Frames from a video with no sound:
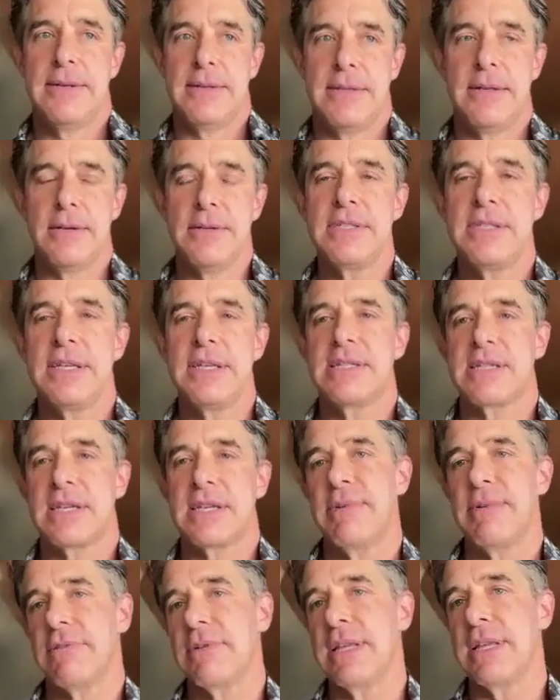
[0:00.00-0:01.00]
Those things
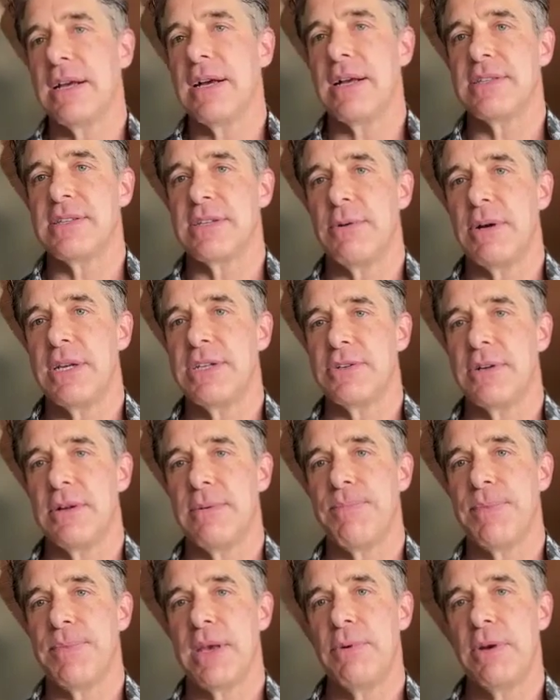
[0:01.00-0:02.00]
can be really
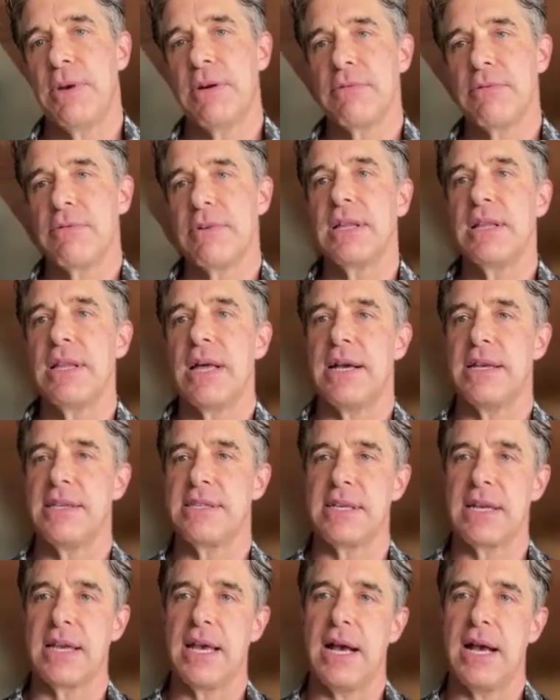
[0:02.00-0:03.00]
consequential. And we don't realize
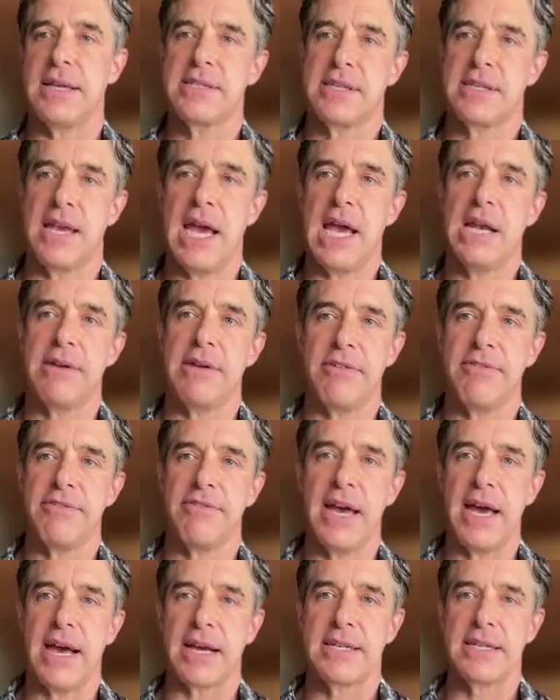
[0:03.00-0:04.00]
the cascade of
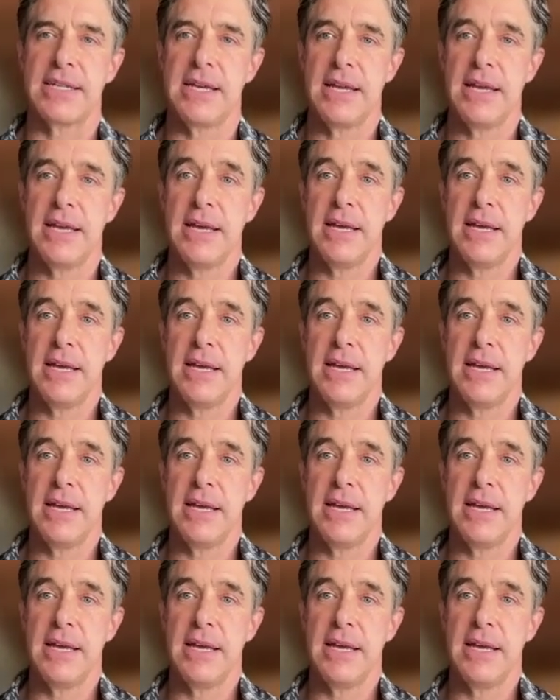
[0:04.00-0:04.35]
effect.